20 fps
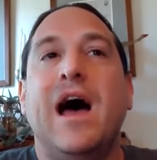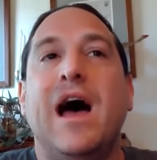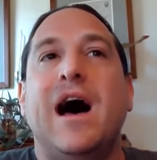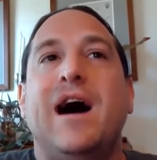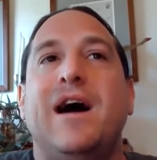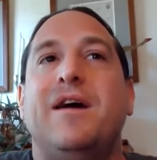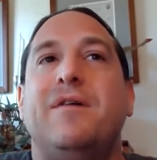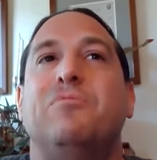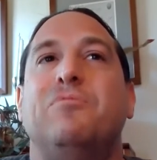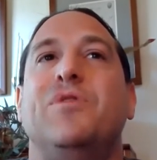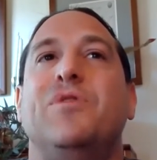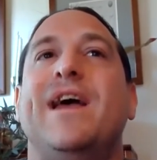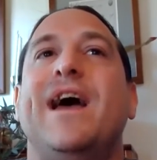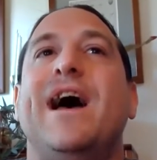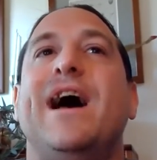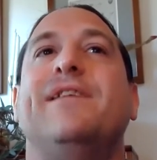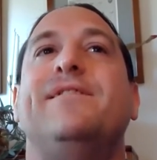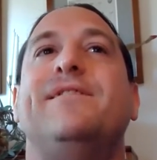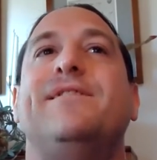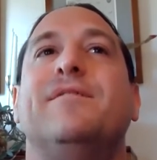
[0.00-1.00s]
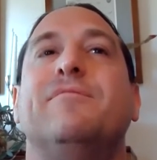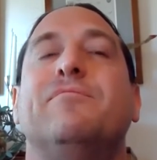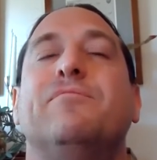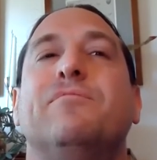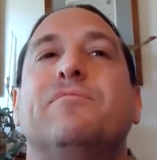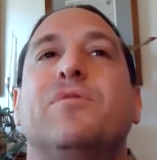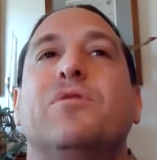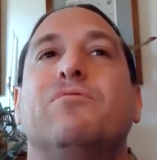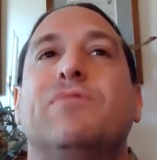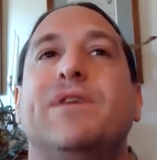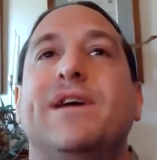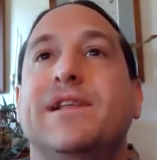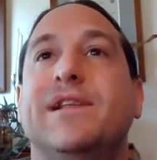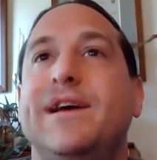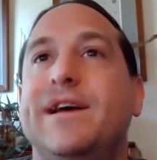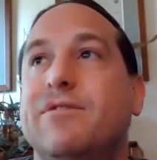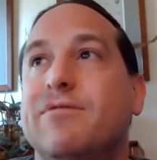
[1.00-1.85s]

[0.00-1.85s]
Um, we had some really